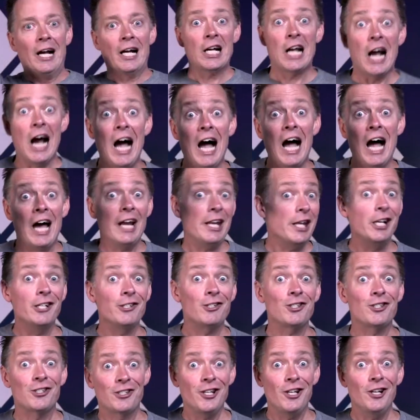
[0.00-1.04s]
God is
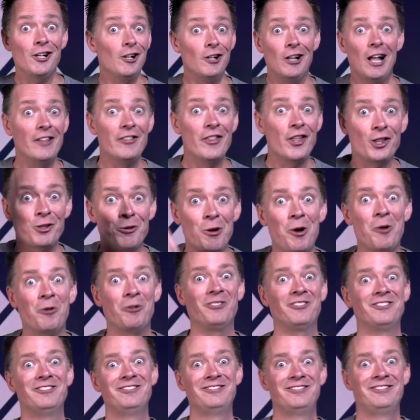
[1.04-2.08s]
still on the
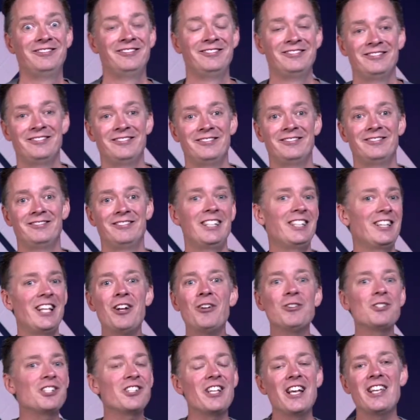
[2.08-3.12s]
throne. Right? They
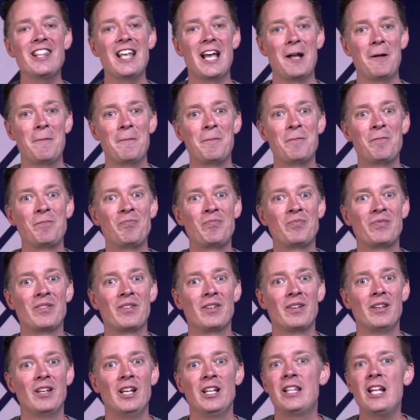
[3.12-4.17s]
don't say that.
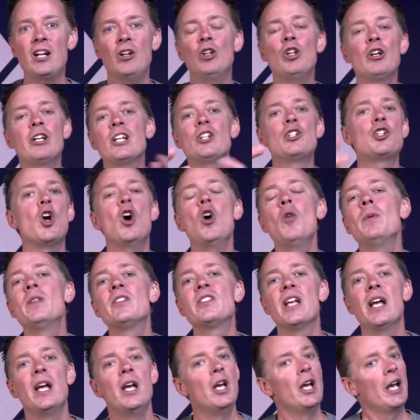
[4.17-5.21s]
They don't look at Job and
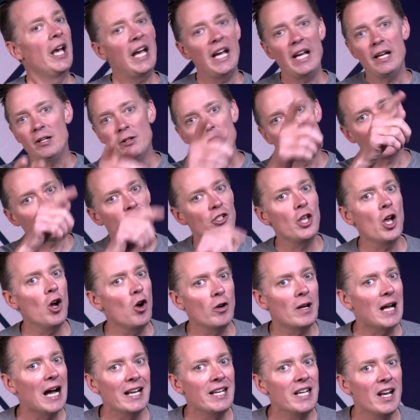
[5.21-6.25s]
say, hey, just know
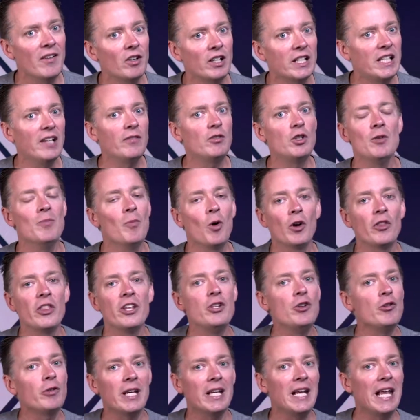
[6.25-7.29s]
God never gives you more
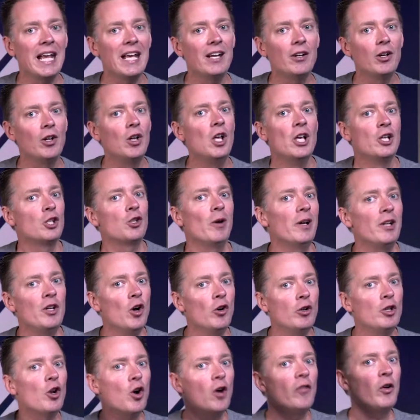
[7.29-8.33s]
than you can handle, so I
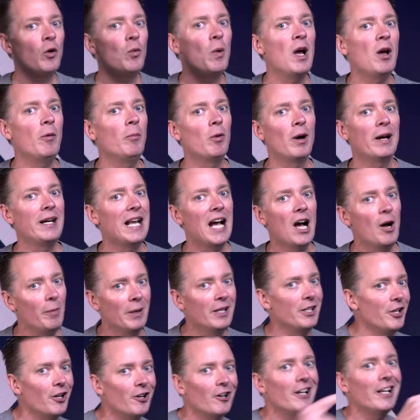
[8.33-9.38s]
know you're overwhelmed right now,
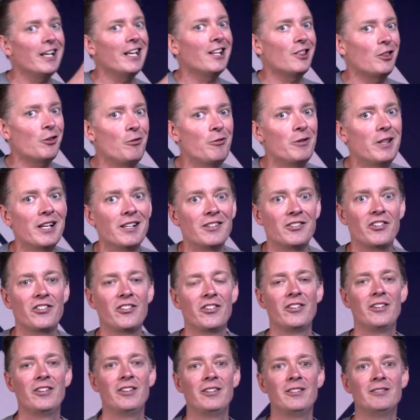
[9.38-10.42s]
but you're going to get through this.
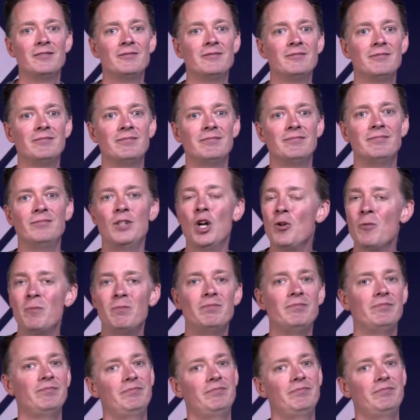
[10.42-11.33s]
Nope.